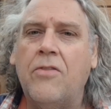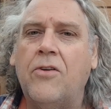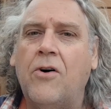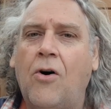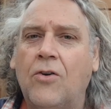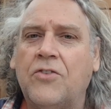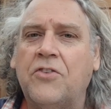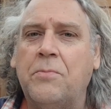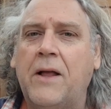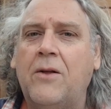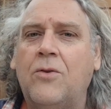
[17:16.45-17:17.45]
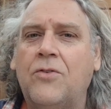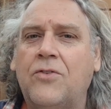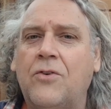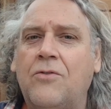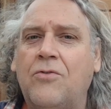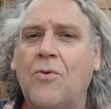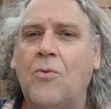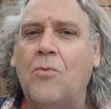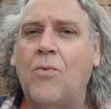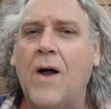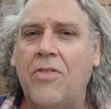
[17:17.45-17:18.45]
the hot spells of
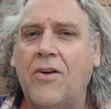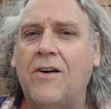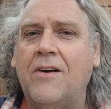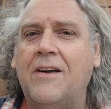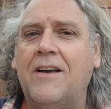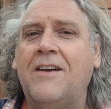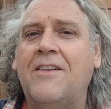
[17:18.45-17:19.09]
weather